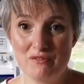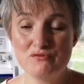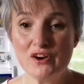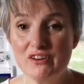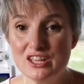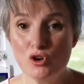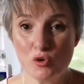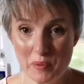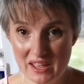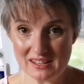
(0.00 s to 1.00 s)
Very
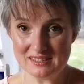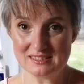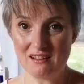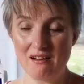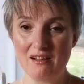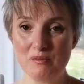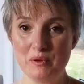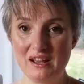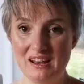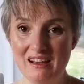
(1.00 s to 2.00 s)
European style,
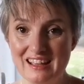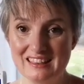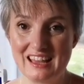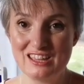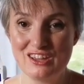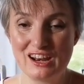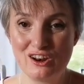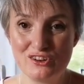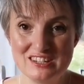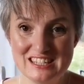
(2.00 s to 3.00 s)
but I like that. You get a
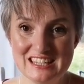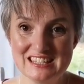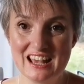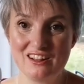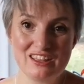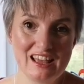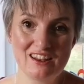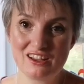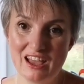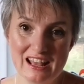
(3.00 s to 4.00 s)
lot of detail, you get like